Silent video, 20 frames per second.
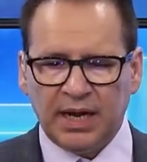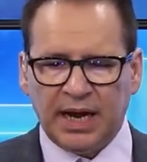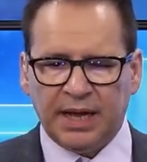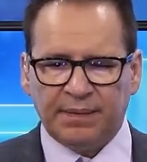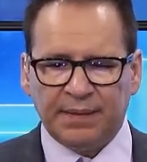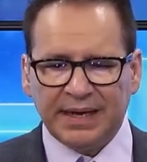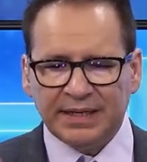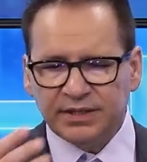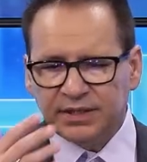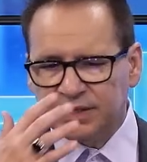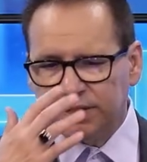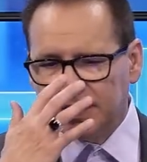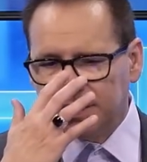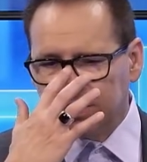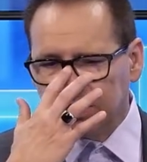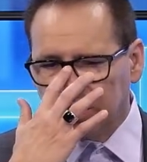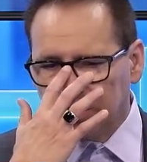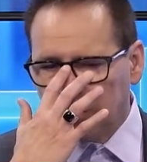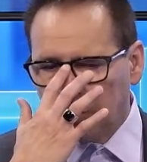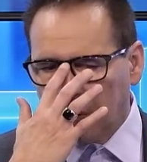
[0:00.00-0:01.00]
And that's
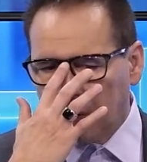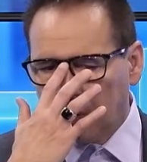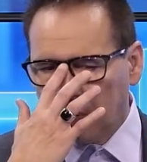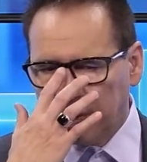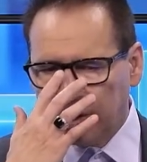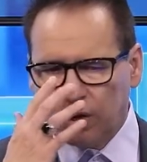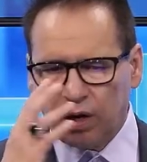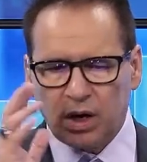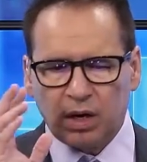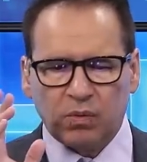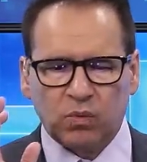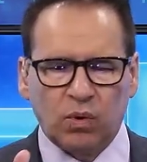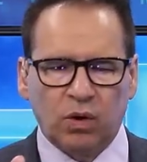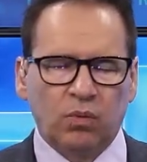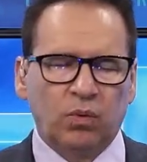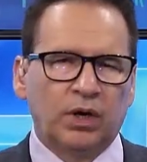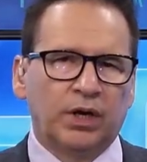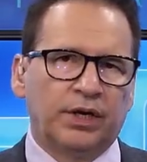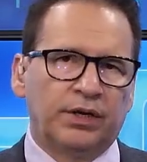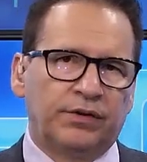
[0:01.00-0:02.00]
essentially where we are.
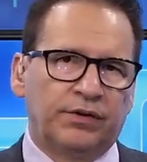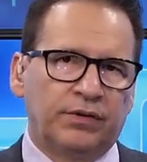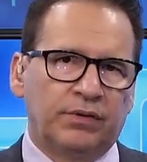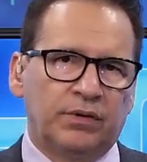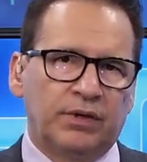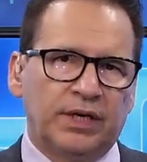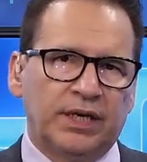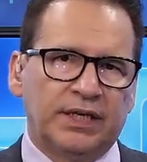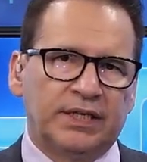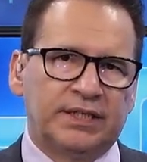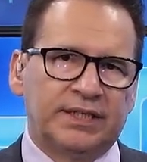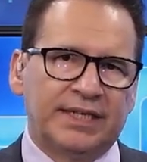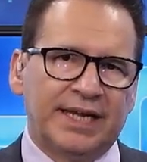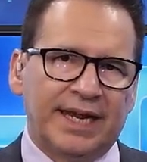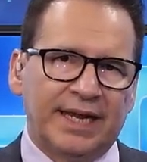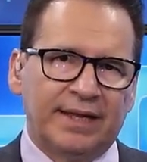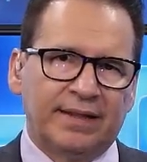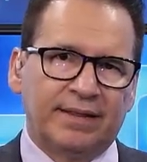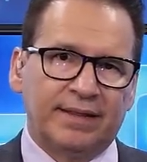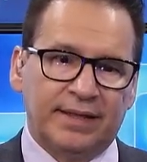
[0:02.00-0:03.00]
What we're going to do is
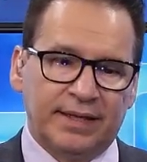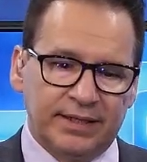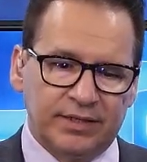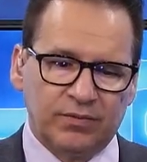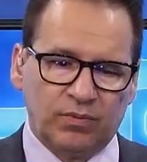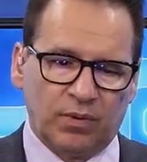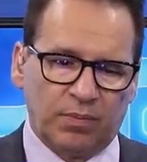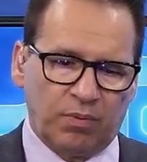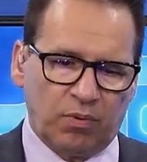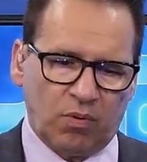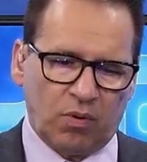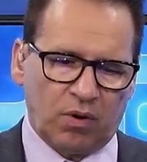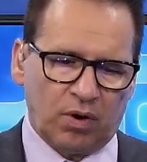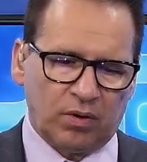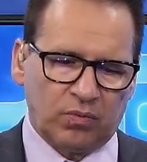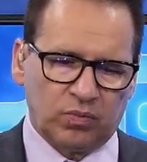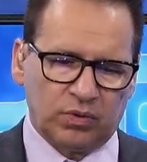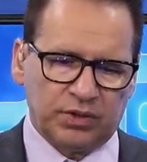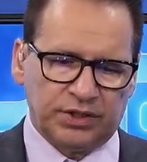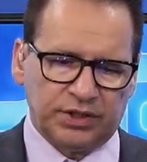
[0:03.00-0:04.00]
take this
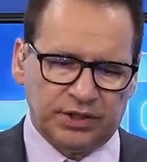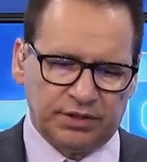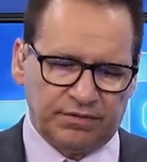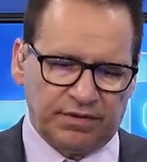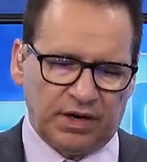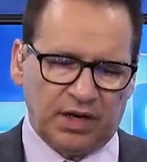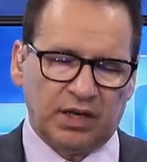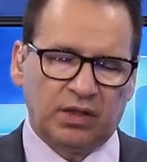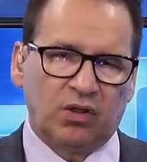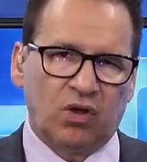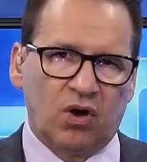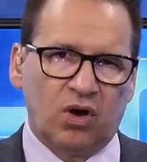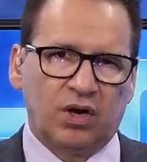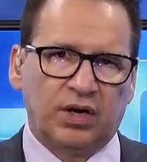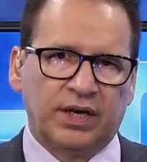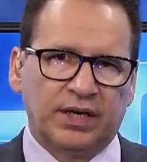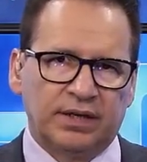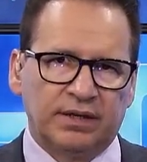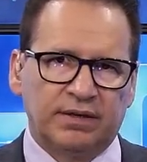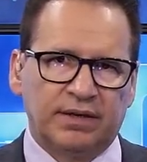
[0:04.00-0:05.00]
report, which is very
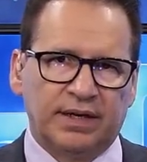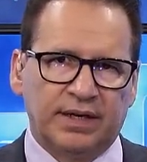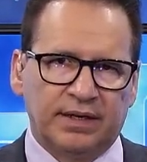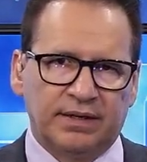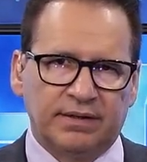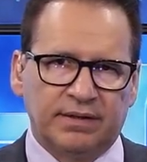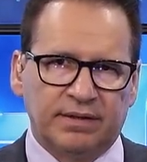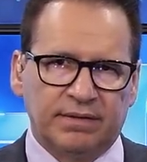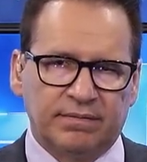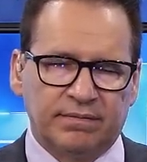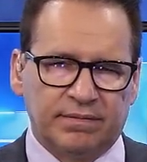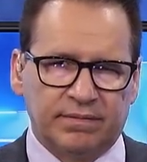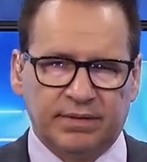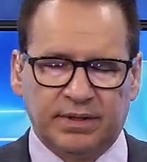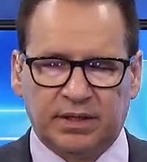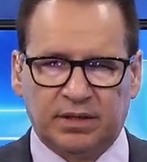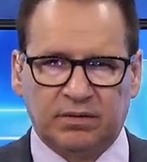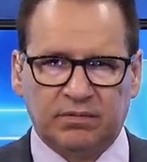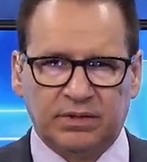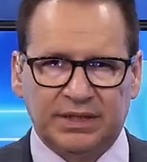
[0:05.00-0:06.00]
long and
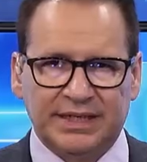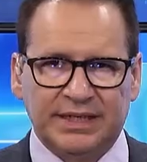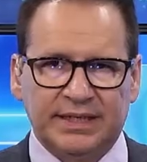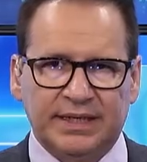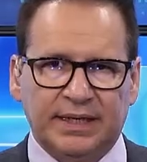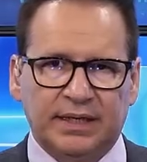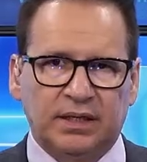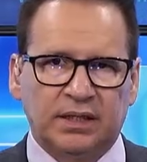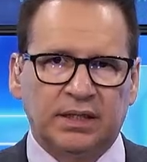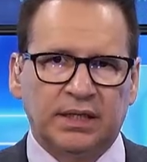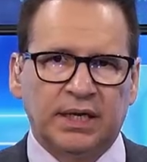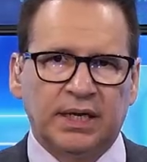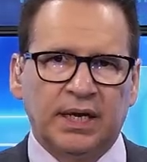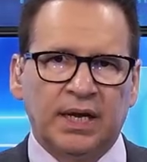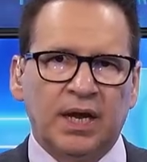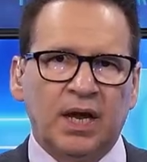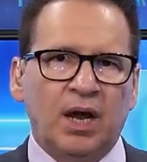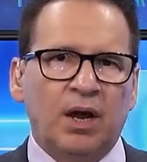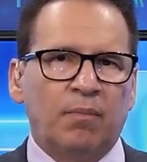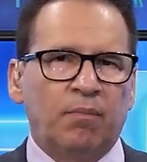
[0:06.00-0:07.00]
you know, detailed,
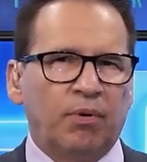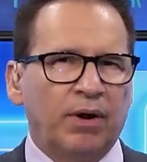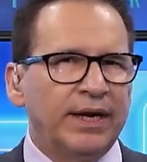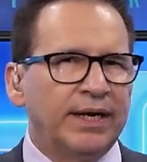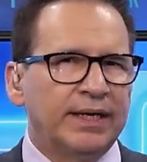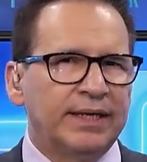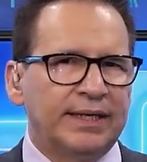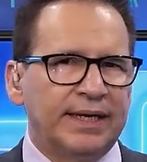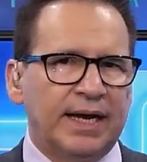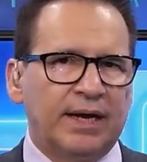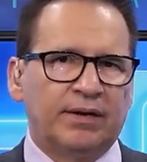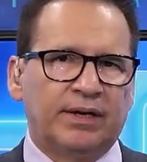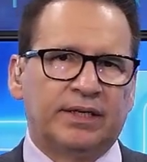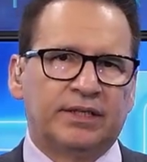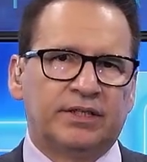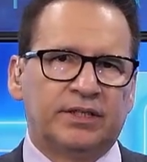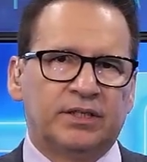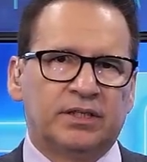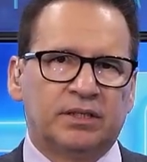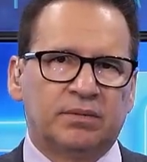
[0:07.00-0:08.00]
break it down
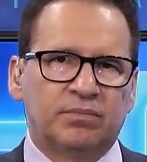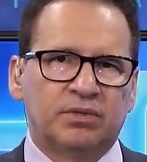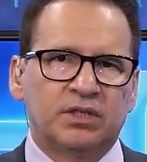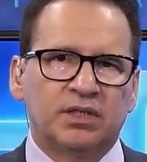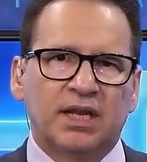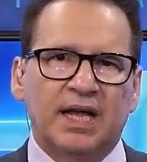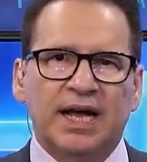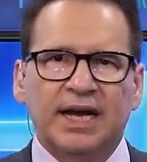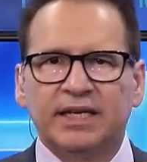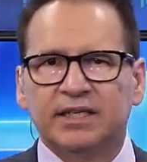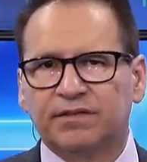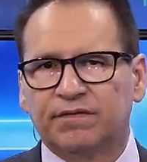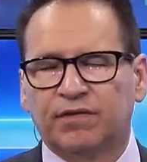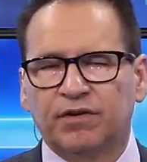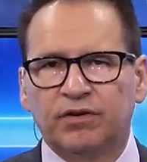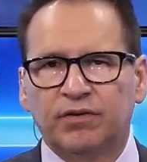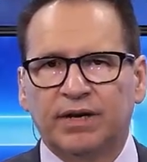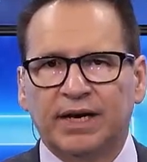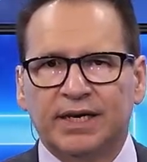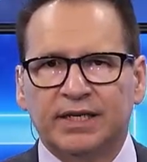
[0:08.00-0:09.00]
into some slides for
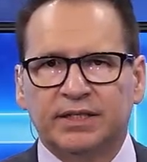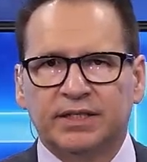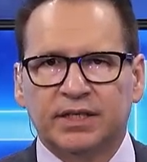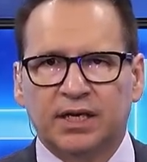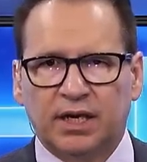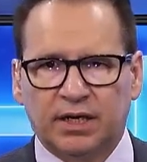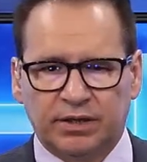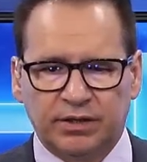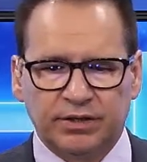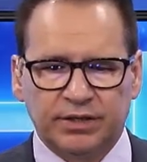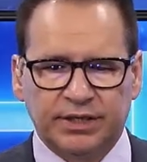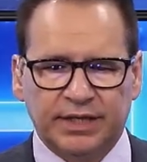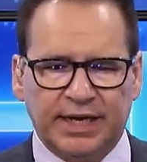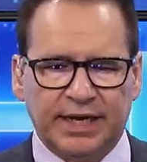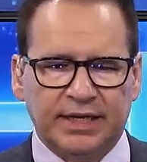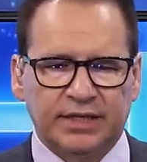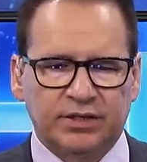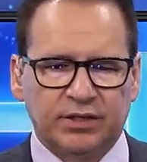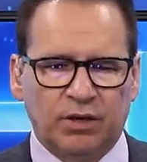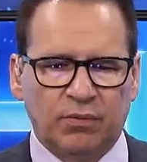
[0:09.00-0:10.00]
you guys to
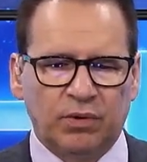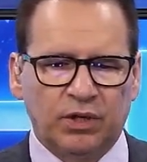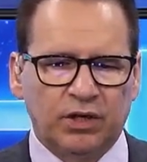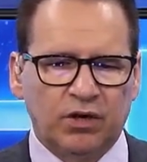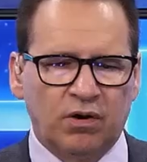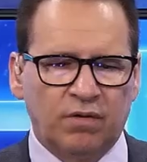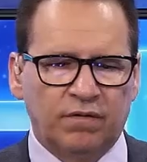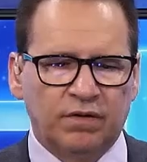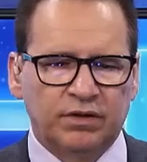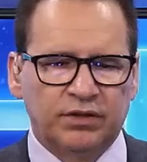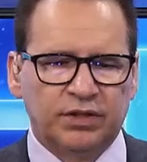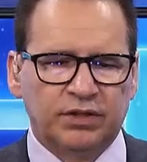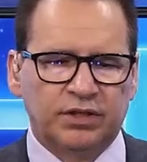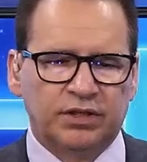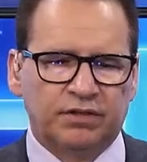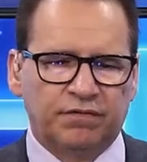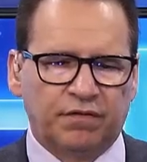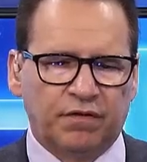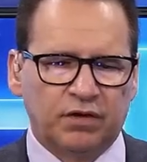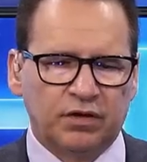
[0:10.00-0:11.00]
understand. So I'm going to go over to
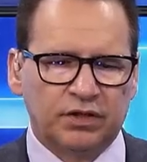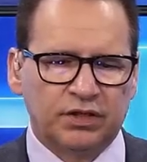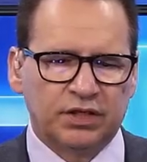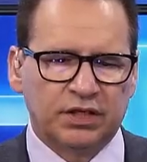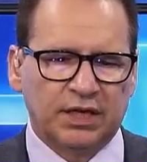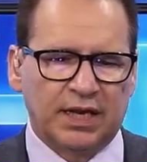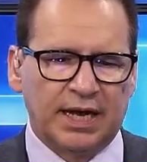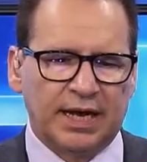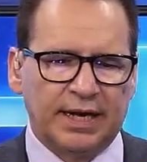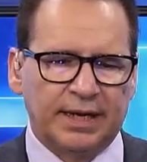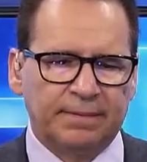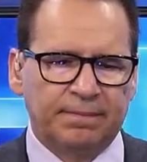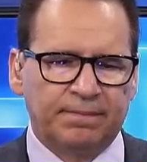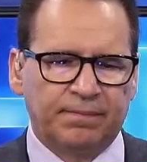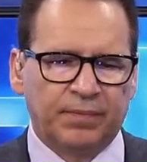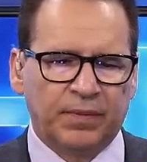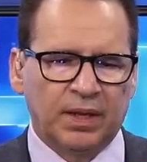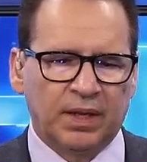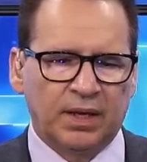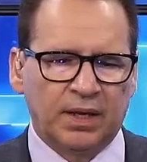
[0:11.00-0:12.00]
this first slide
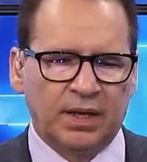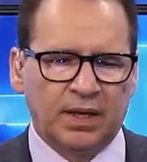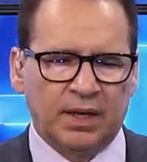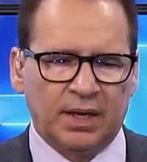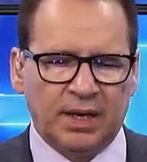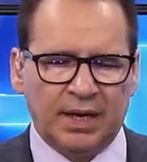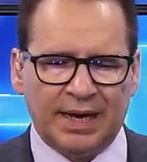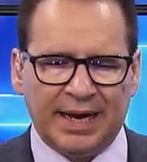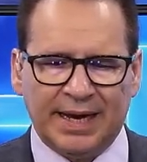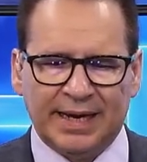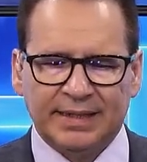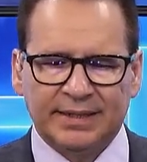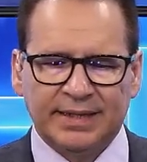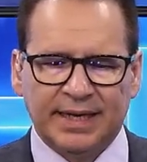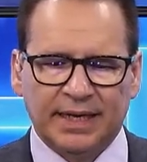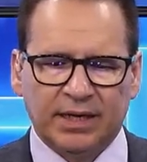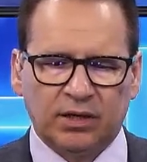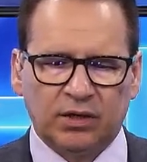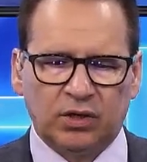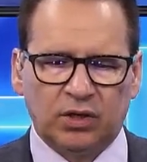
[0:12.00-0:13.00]
and
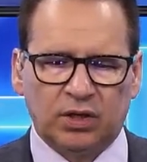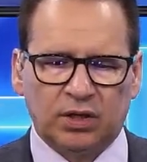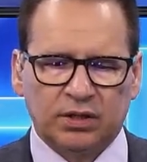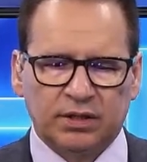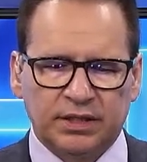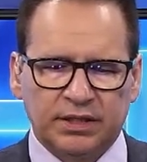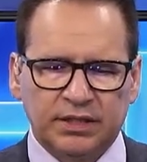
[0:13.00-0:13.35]
take a look.